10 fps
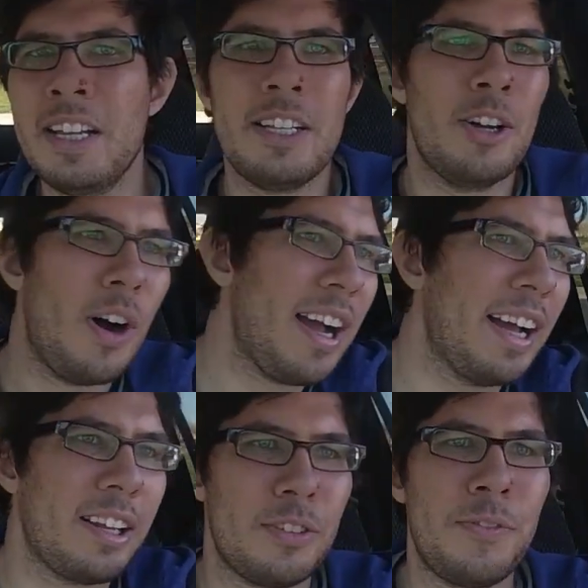You know, I
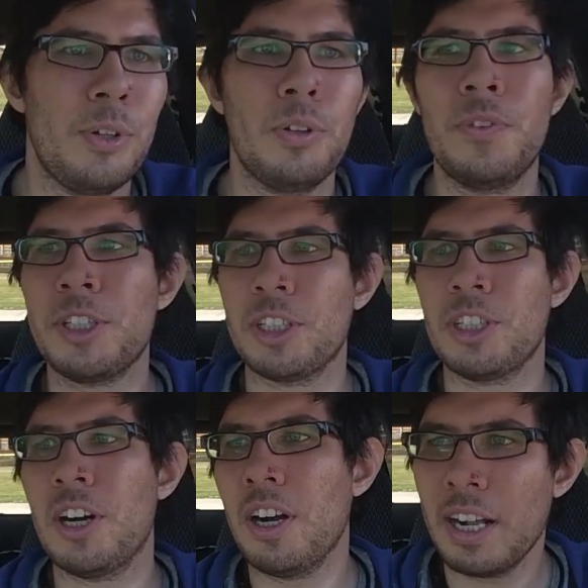got a fuel efficient
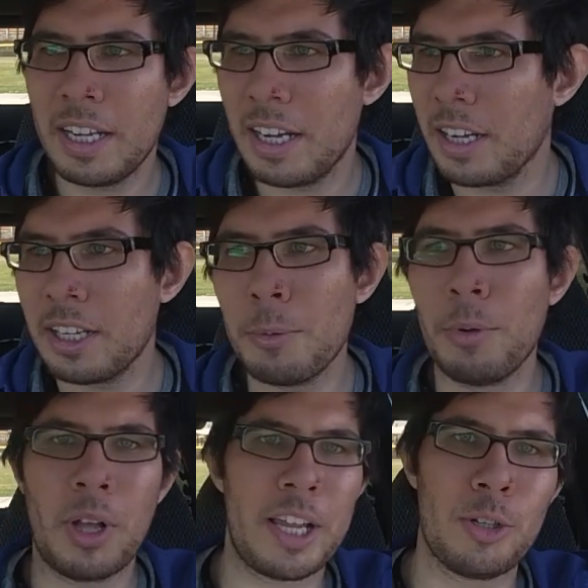car, I got a
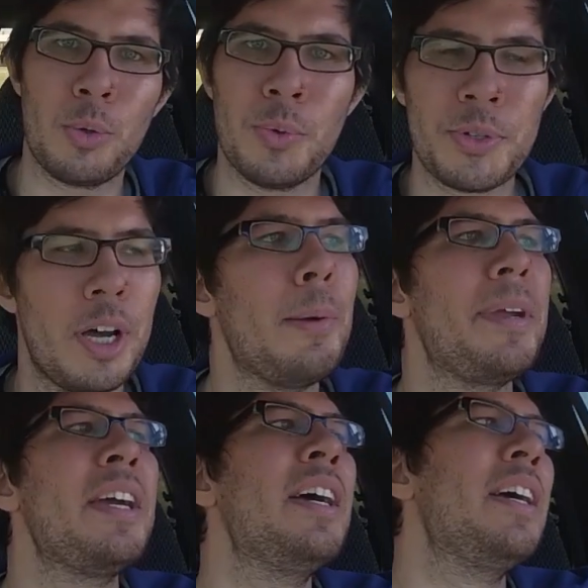couple hand tools on me.